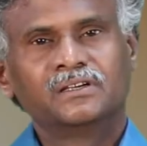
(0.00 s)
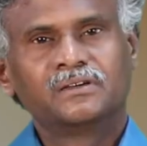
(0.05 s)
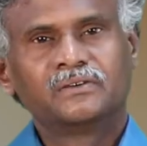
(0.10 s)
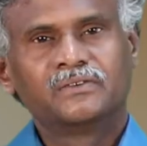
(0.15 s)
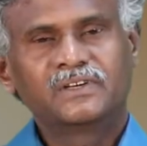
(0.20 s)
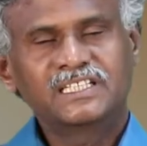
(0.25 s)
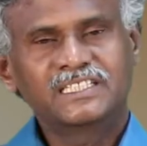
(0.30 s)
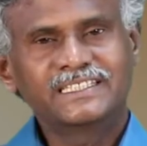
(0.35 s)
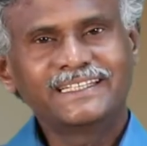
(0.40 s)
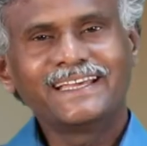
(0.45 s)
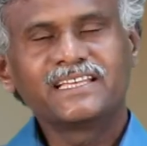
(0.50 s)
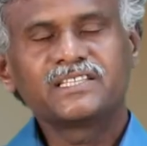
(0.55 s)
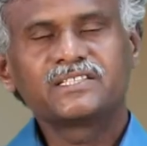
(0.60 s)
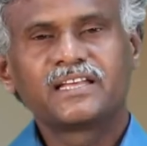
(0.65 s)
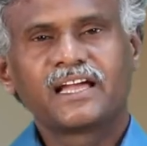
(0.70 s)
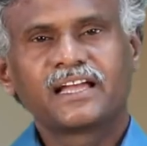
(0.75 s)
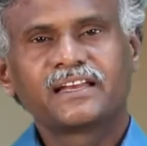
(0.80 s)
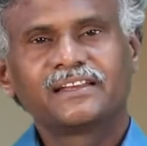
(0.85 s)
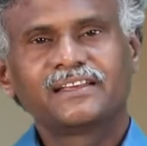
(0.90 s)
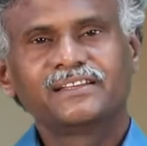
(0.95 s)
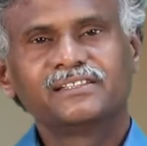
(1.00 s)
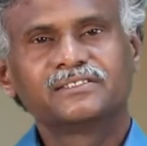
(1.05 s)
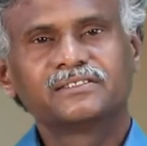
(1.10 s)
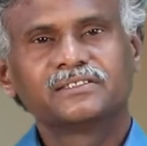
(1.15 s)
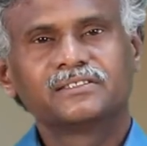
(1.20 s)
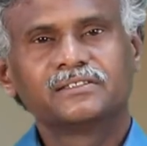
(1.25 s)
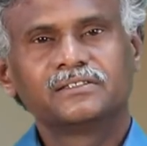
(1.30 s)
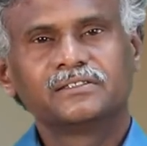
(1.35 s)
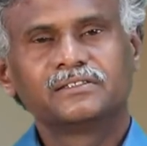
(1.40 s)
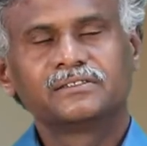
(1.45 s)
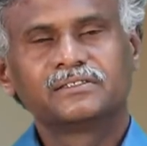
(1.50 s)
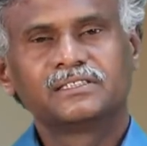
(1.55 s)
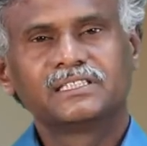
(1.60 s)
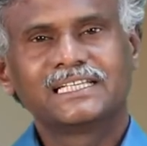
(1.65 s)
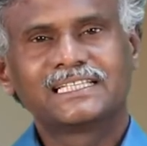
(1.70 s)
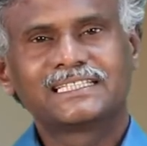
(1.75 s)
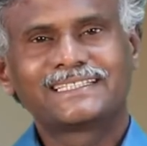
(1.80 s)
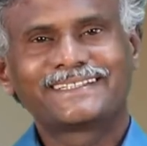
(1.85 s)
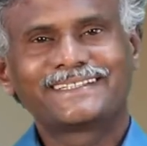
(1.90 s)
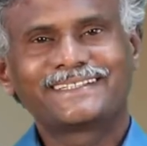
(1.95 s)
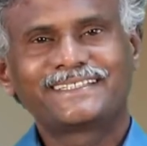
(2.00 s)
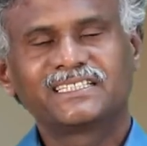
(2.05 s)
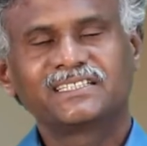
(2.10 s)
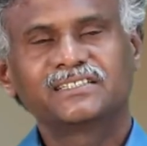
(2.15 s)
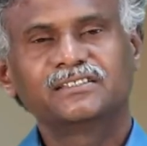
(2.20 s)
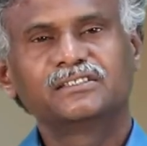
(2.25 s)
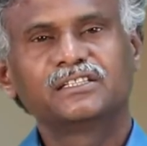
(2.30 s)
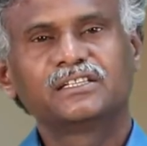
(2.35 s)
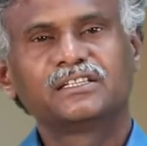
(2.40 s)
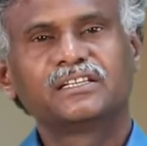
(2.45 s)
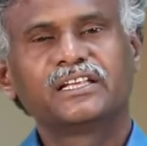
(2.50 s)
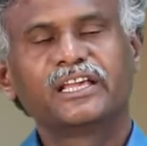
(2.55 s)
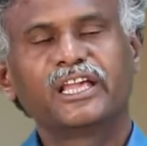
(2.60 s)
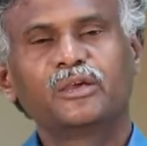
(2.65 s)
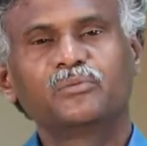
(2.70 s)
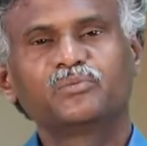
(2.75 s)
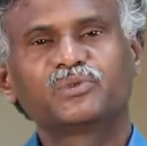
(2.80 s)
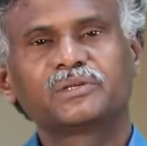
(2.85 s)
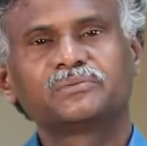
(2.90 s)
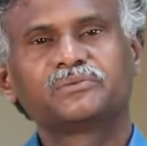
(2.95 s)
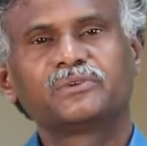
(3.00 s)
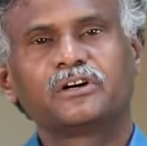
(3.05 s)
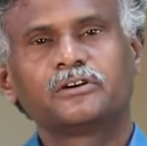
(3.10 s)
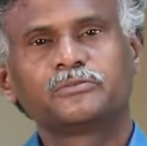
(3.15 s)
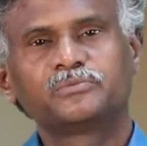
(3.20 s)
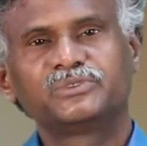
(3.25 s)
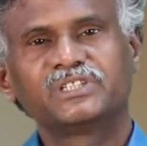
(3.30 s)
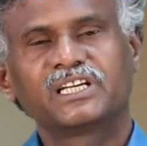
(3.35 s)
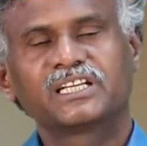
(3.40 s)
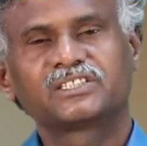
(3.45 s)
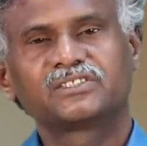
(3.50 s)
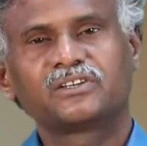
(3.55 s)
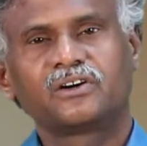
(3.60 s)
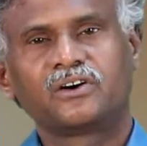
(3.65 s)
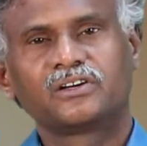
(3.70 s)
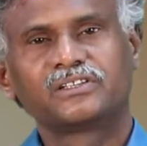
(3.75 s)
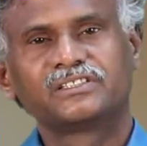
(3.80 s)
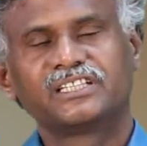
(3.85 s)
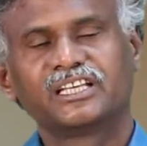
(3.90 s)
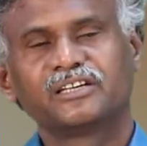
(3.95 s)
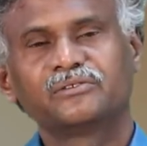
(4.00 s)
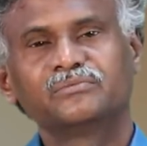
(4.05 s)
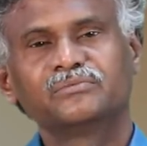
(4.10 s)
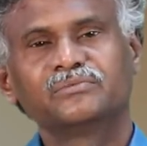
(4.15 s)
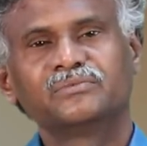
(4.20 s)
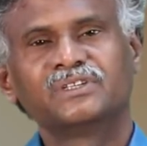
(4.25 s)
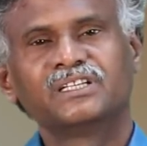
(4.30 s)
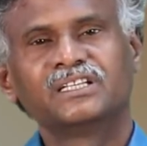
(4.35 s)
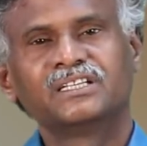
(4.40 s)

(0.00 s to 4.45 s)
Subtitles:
What she has done is, she has written the names of the objects on them